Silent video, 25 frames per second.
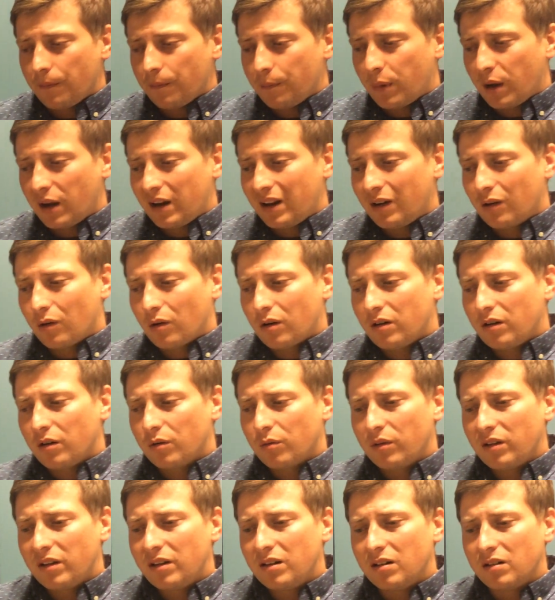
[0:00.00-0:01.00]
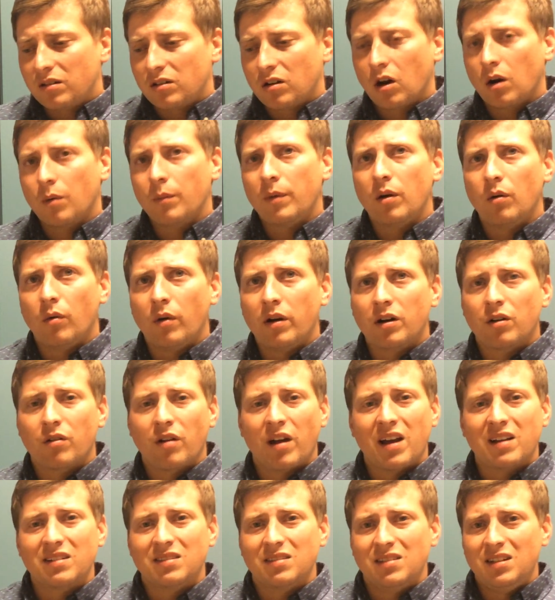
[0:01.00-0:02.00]
But in order to really determine what
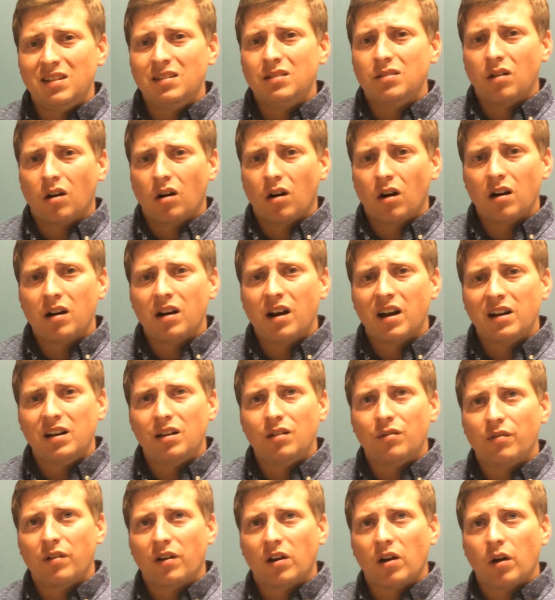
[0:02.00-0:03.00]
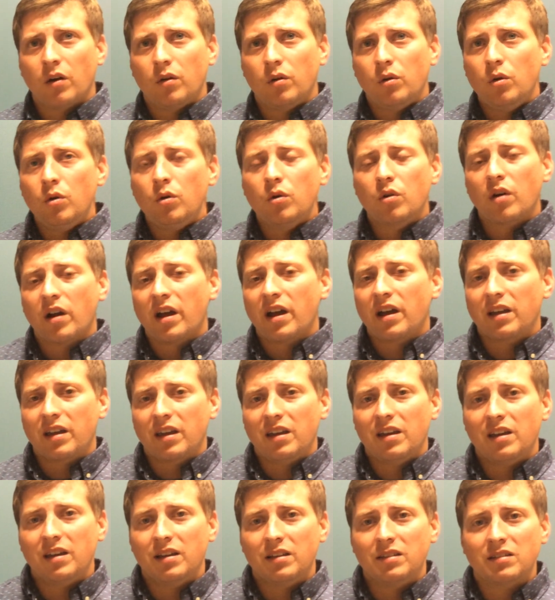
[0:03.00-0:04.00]
Crag's needs are, I need to figure out who Crag
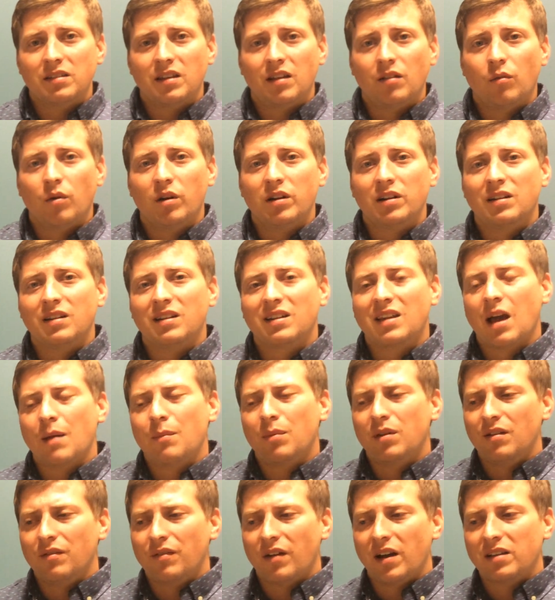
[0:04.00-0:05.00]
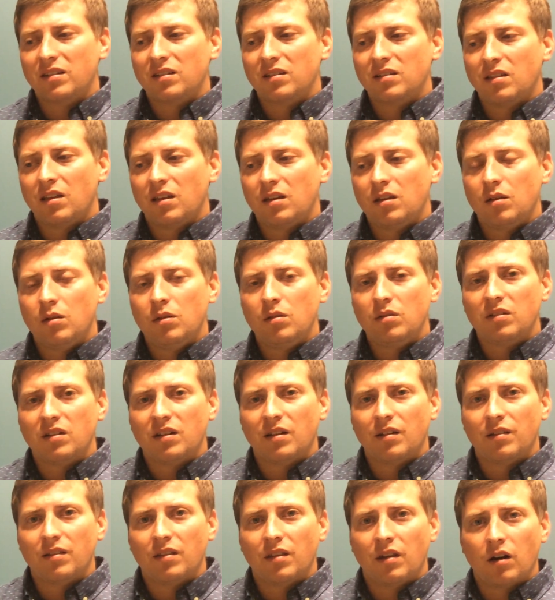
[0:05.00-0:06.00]
is and what type of devices they use
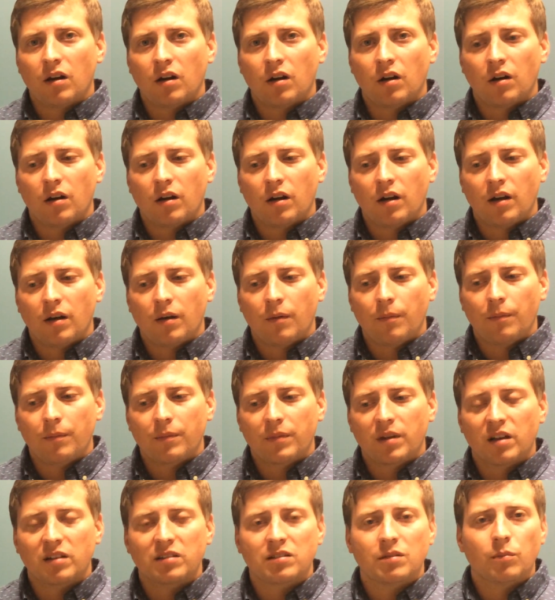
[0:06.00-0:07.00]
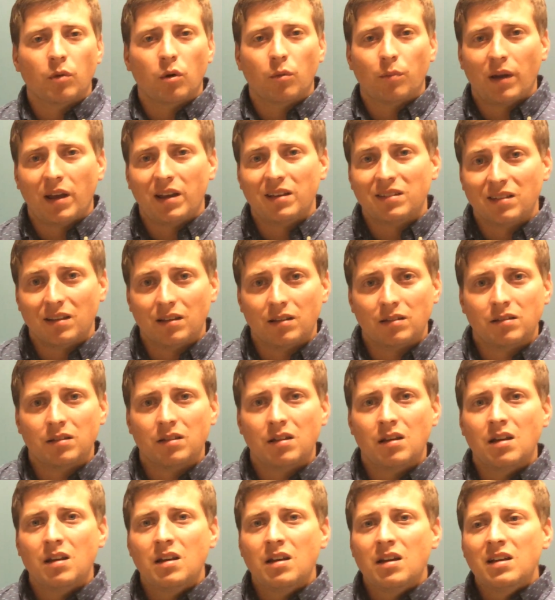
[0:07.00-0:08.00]
and their customer bases.
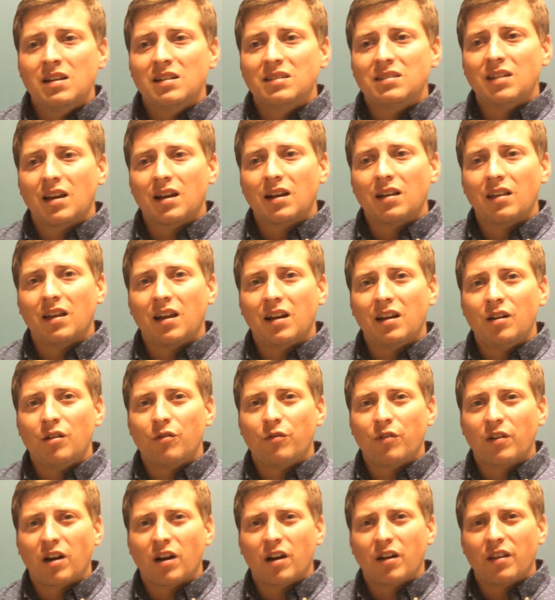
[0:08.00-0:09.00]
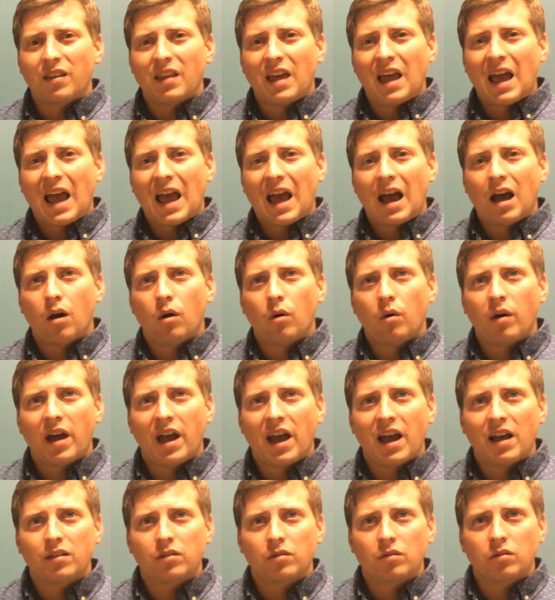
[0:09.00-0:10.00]
Secondly, I need to figure out how
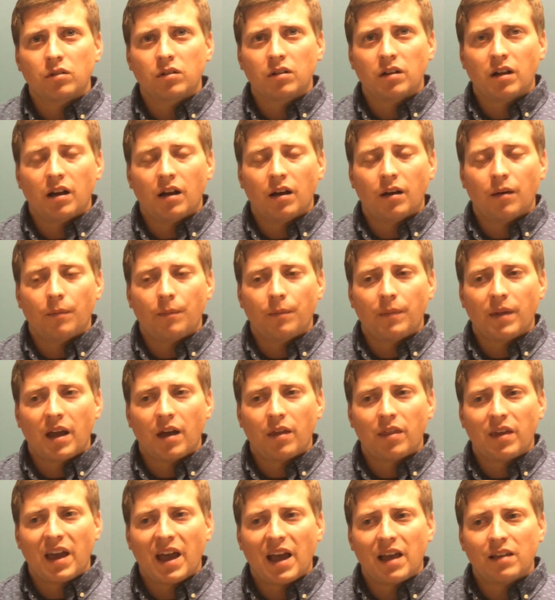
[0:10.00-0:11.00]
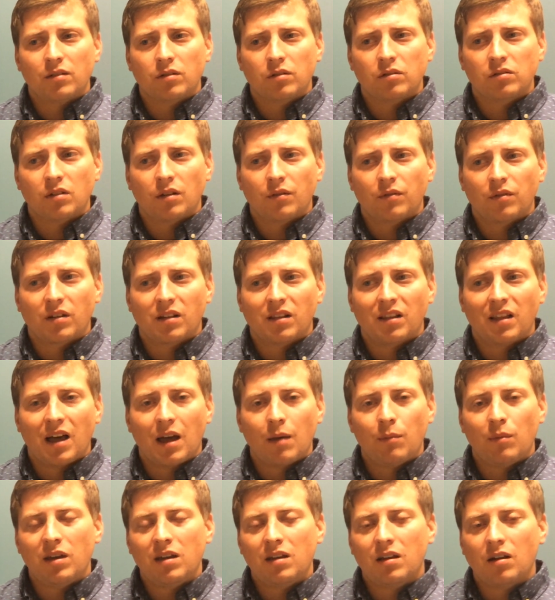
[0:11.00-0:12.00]
the hazards of
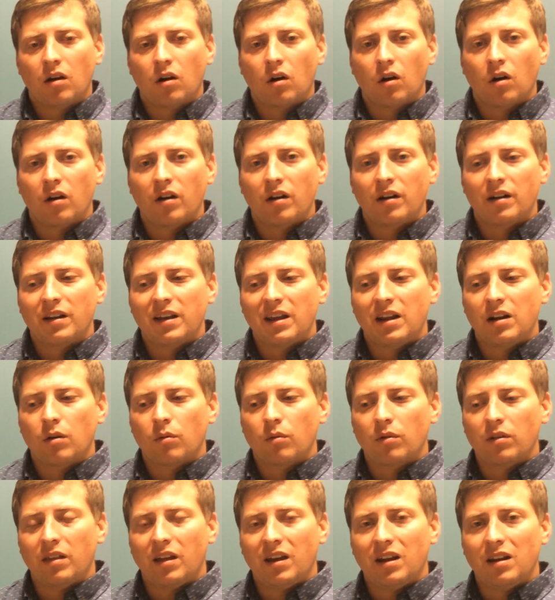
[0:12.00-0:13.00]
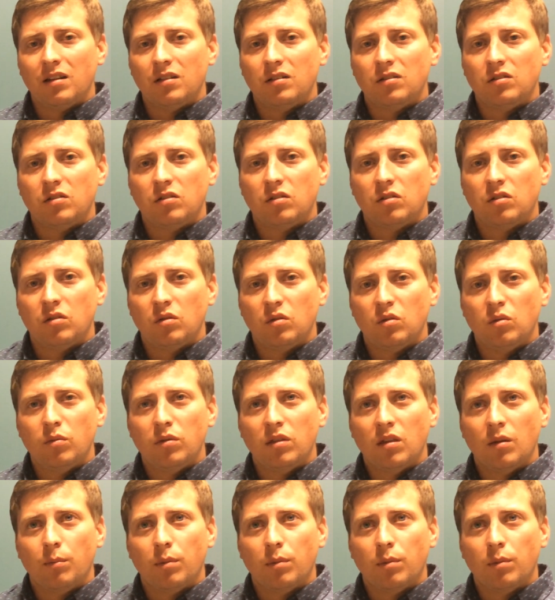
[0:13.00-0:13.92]
climbing are interrelated to the